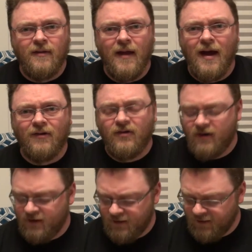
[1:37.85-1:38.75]
not,
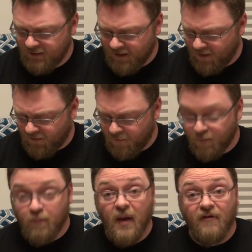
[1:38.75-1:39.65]
not the
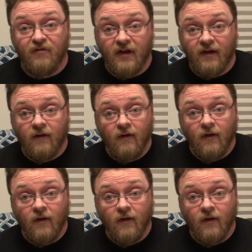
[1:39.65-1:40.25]
bevy